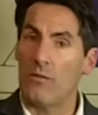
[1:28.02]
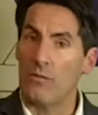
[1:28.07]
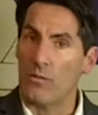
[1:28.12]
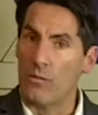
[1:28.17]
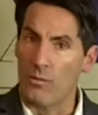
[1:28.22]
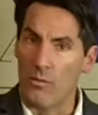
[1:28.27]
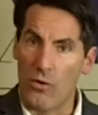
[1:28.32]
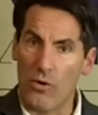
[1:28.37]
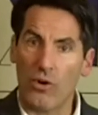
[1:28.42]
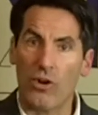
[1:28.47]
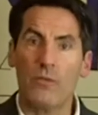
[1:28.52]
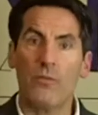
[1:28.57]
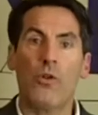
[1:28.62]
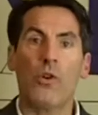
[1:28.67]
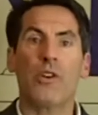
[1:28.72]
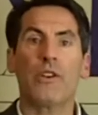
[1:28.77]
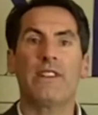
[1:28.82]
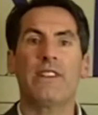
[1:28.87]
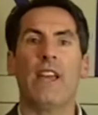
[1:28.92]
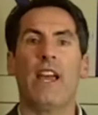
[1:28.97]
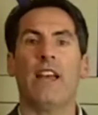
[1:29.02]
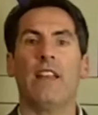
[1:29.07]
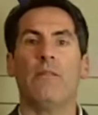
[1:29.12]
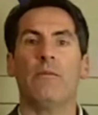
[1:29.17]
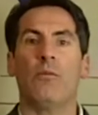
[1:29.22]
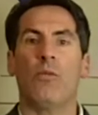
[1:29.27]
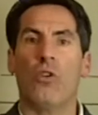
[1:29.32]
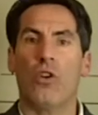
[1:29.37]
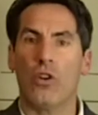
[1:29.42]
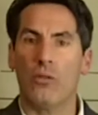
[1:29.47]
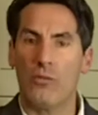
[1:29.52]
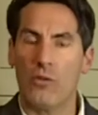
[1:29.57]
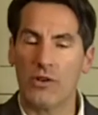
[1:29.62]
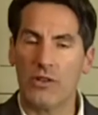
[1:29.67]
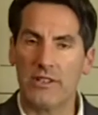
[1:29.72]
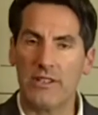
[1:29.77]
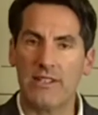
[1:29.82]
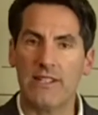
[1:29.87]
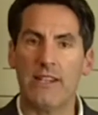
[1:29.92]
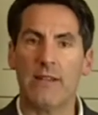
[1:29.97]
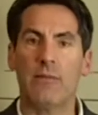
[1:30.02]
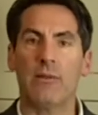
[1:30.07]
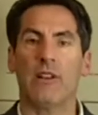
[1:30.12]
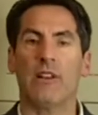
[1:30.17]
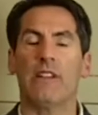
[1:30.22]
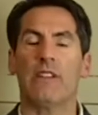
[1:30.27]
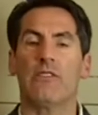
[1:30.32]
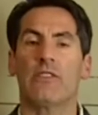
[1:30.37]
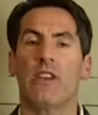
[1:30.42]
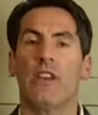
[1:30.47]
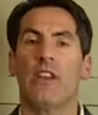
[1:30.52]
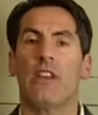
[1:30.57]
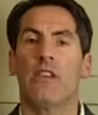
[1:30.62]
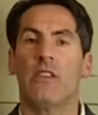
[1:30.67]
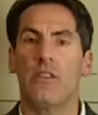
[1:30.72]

More and more debt, more and more stimulus.